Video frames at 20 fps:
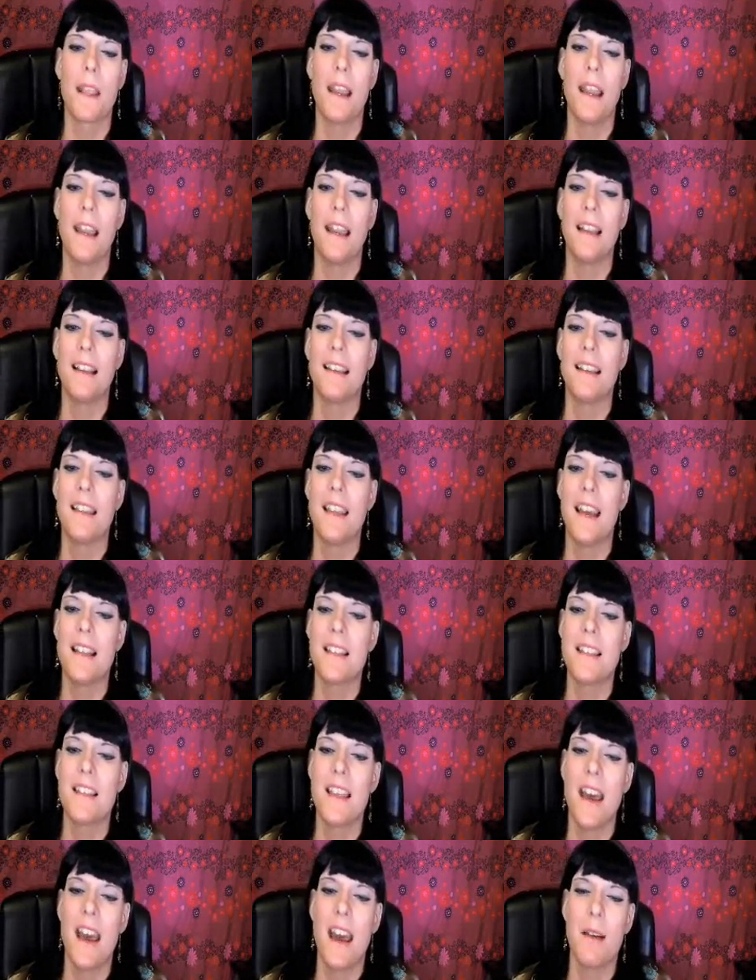And
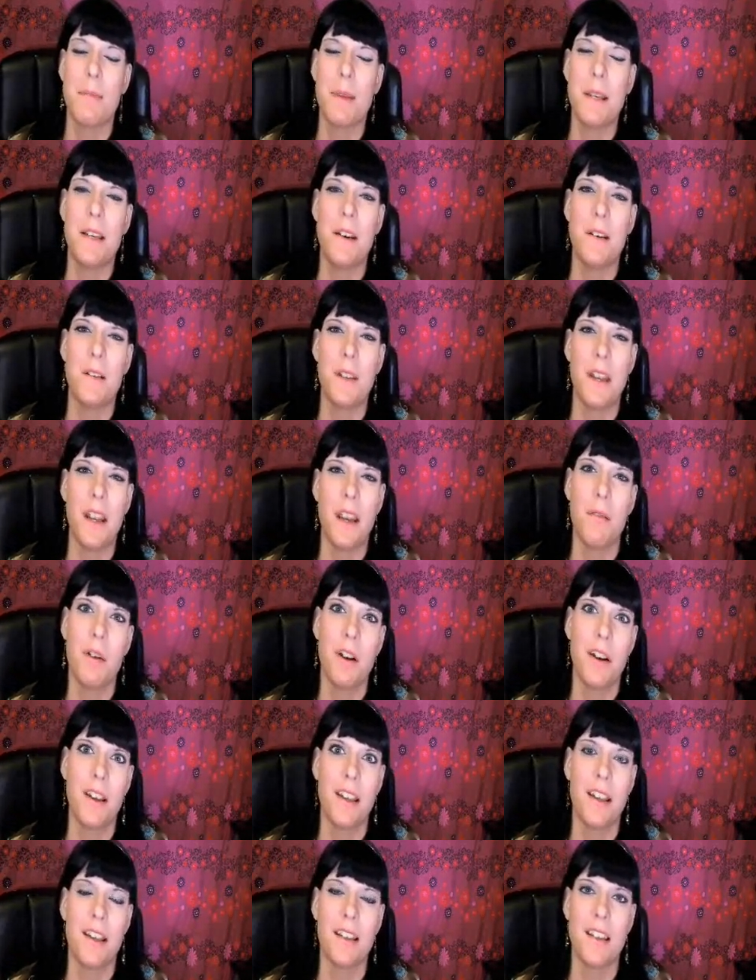that's the happy note that I
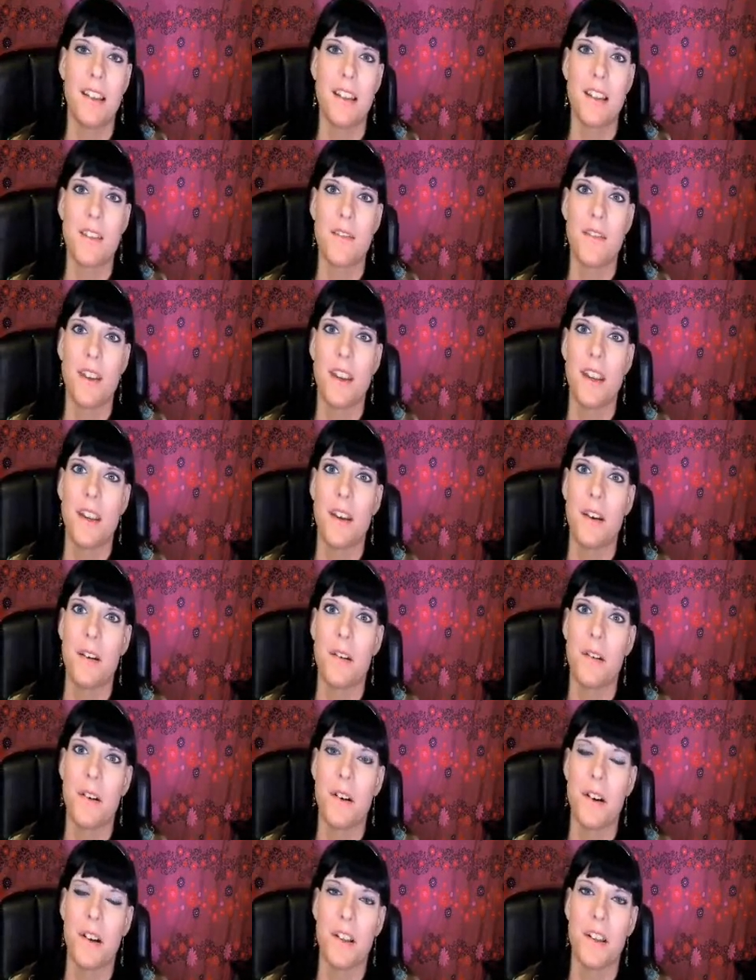want to end this
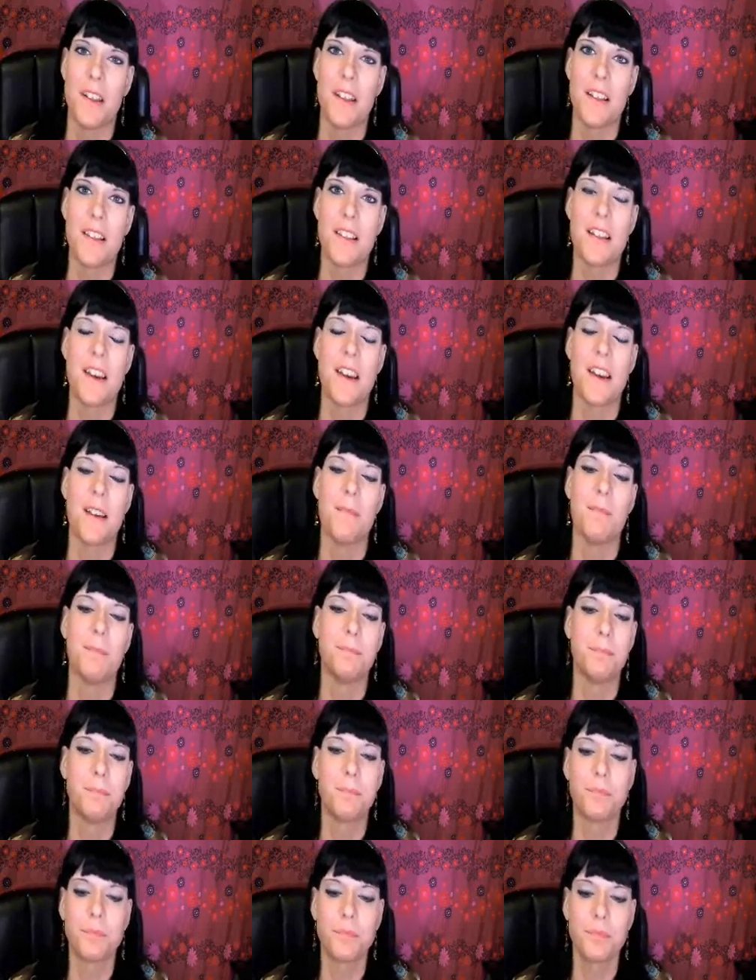video on this time,
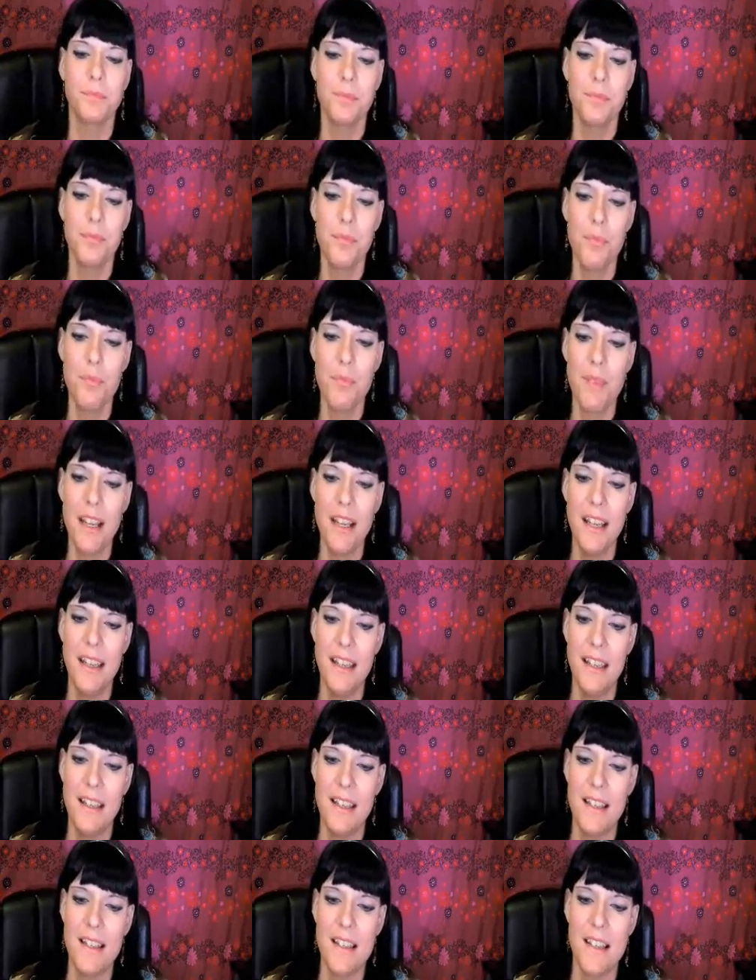
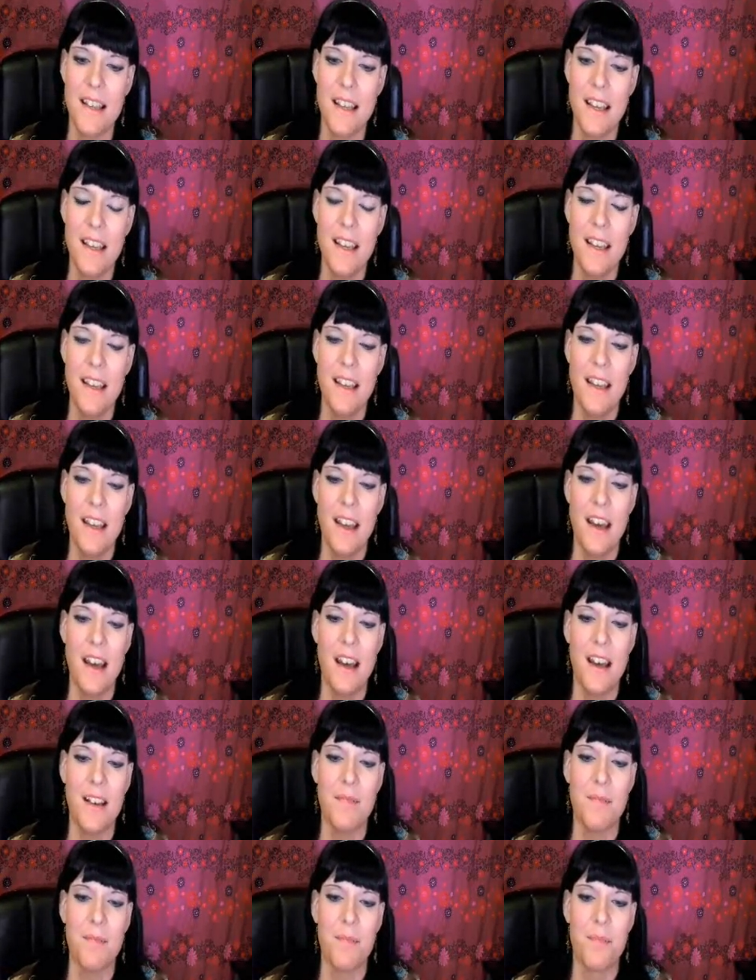is
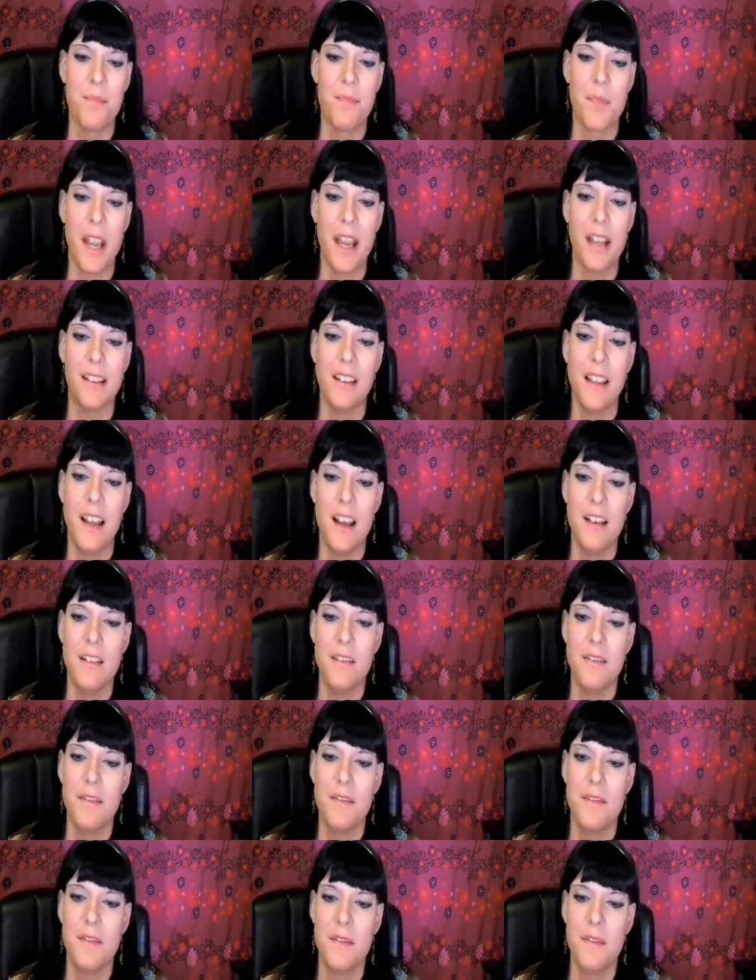I
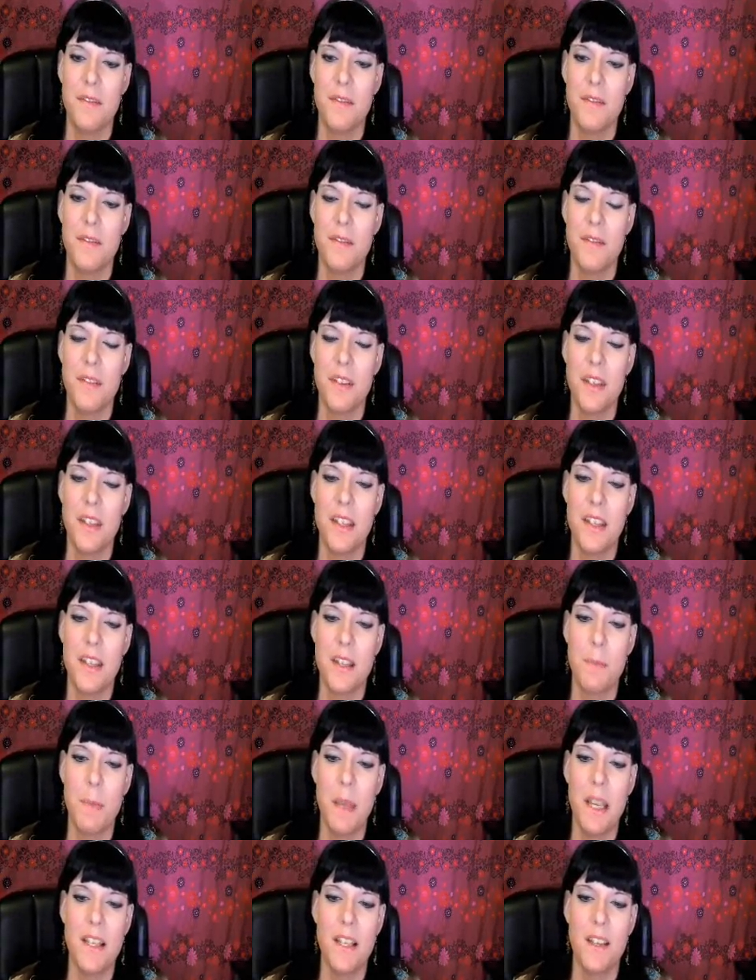love this
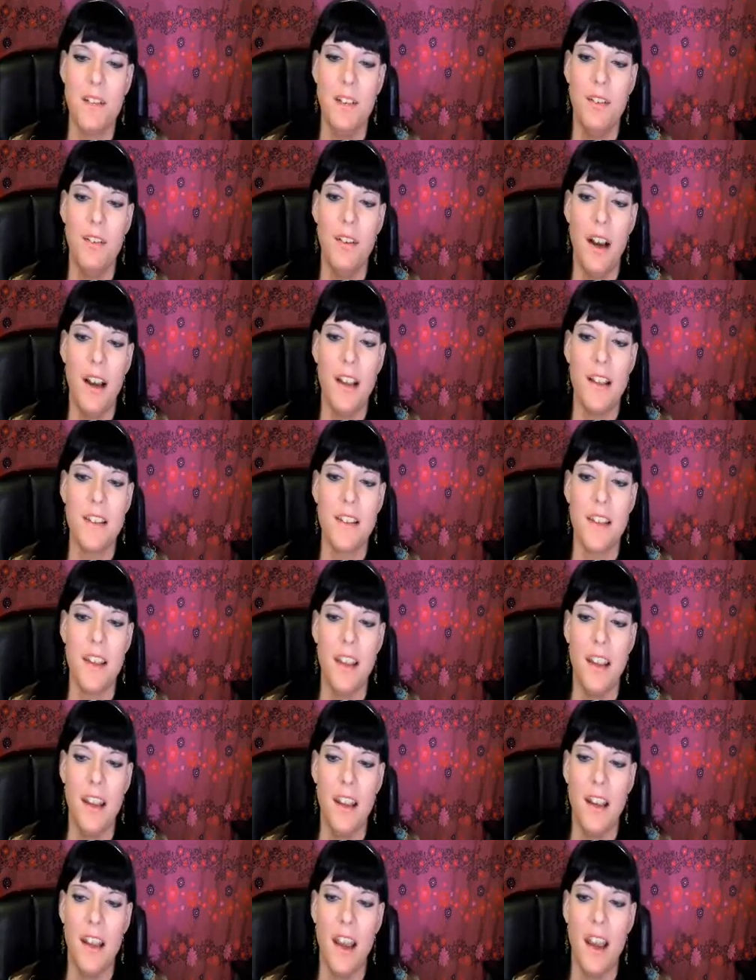piece of advice,
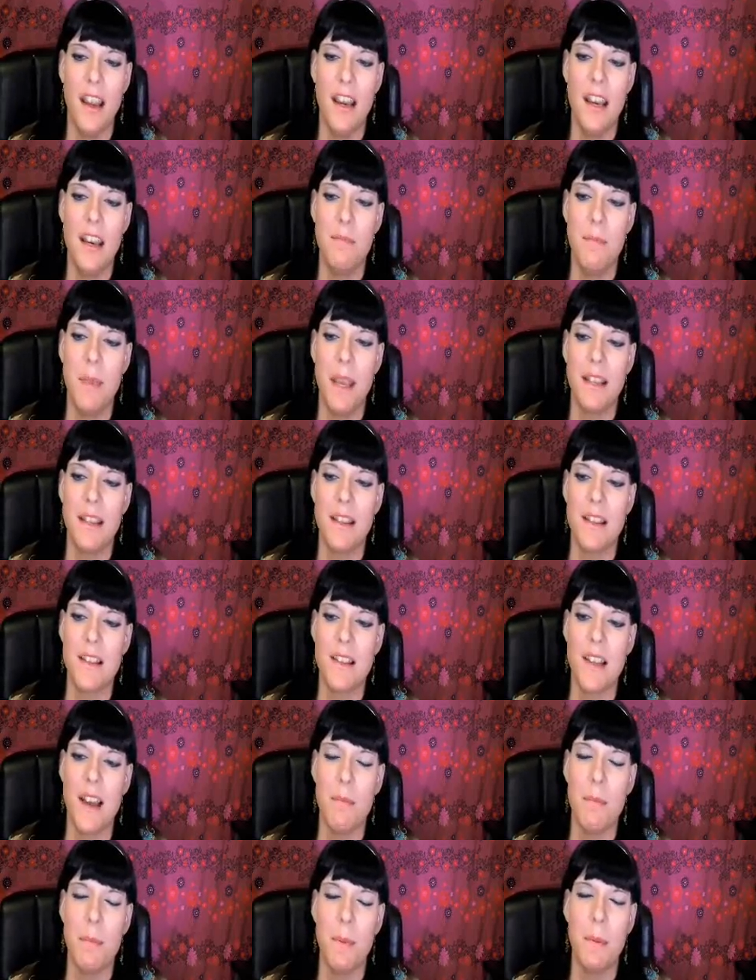and I didn't make this
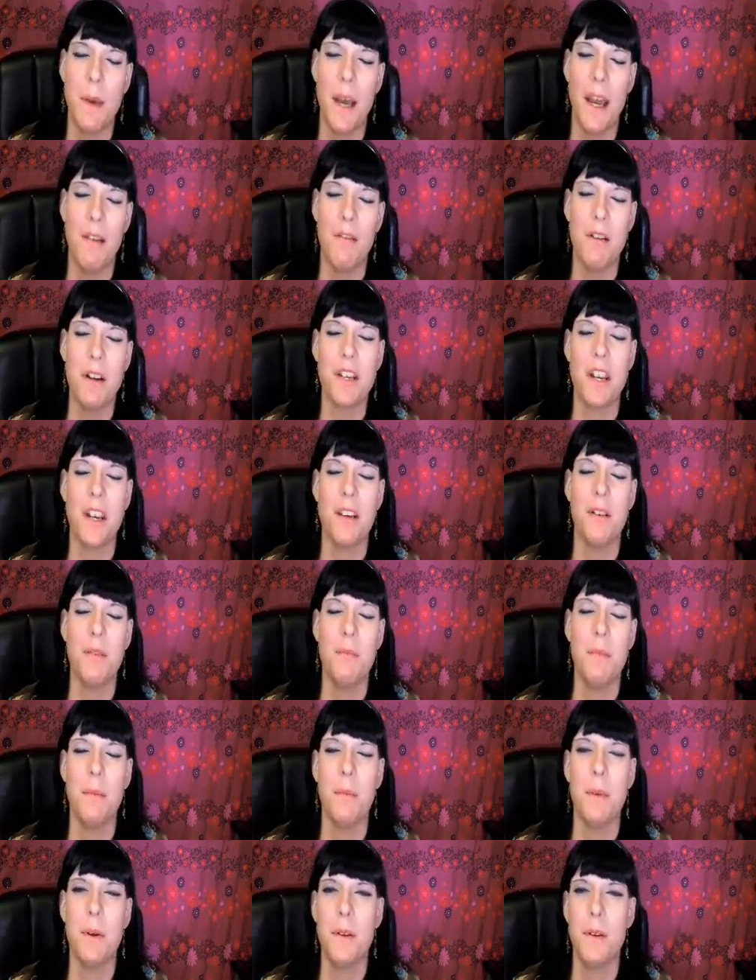up. I wish I
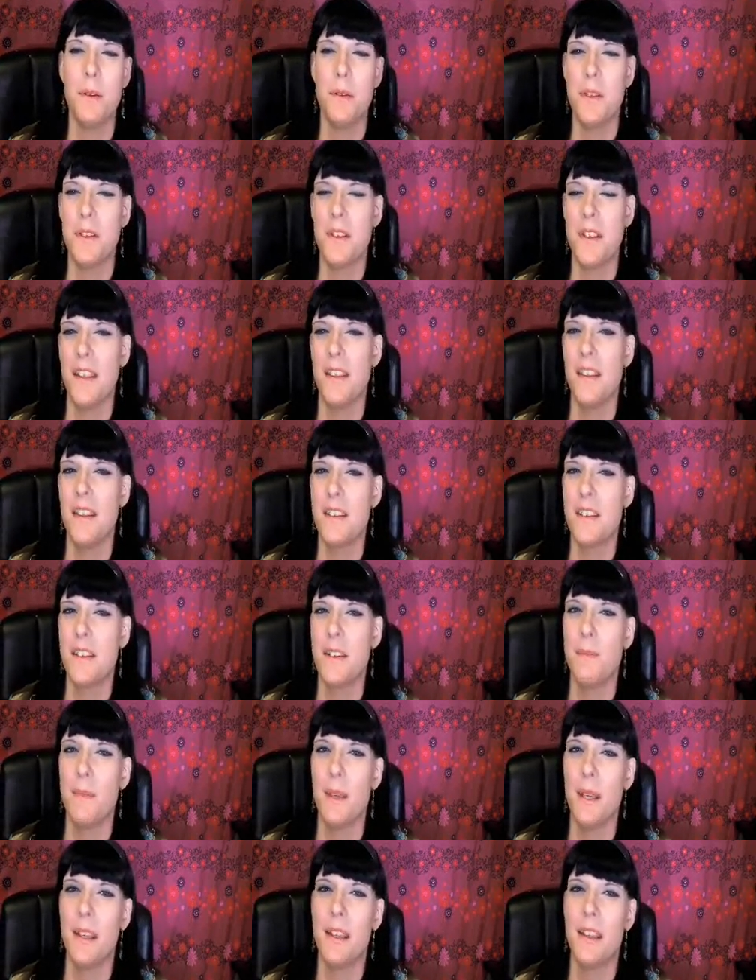remembered who'd said this to
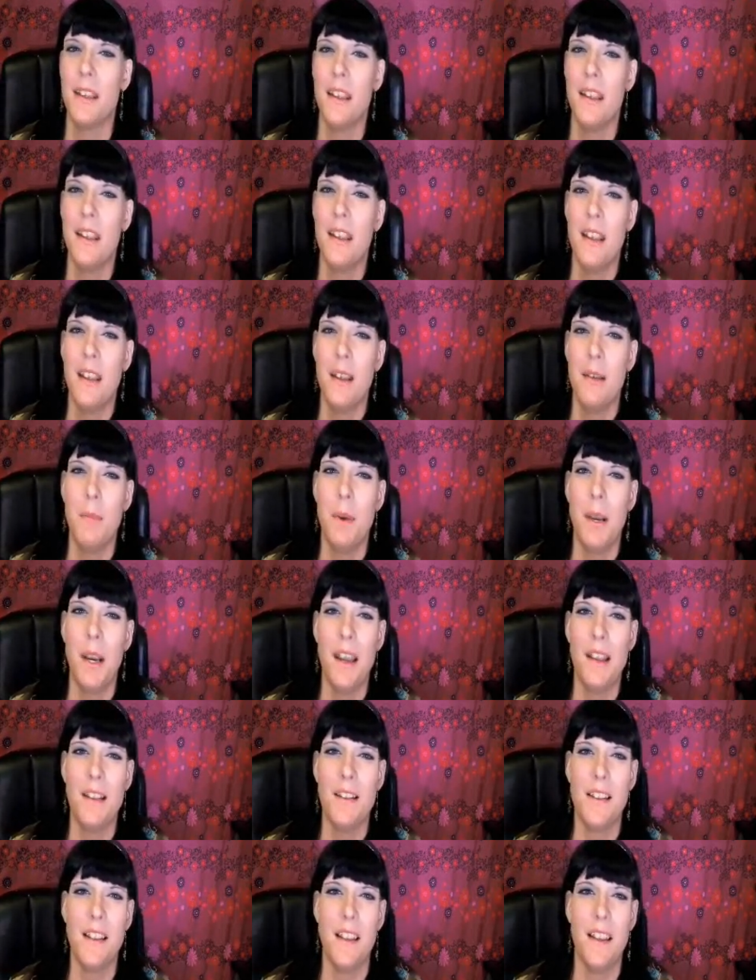me, but
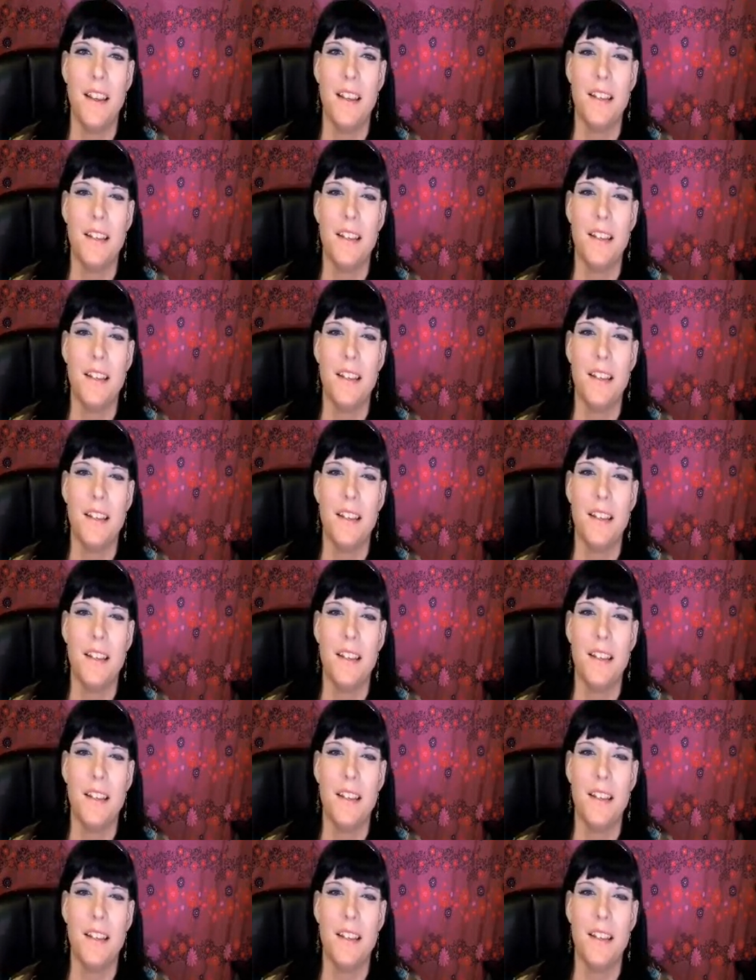I say